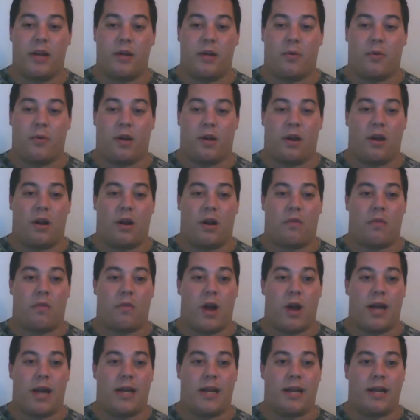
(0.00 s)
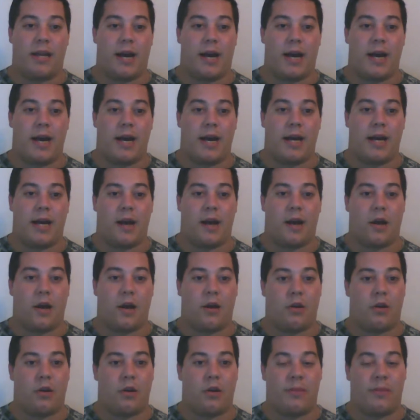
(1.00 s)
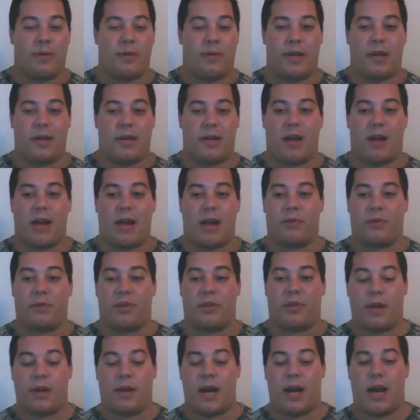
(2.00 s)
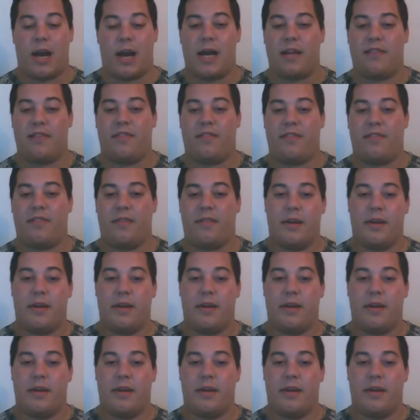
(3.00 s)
where Ryan and I are going to be able to interact with you guys,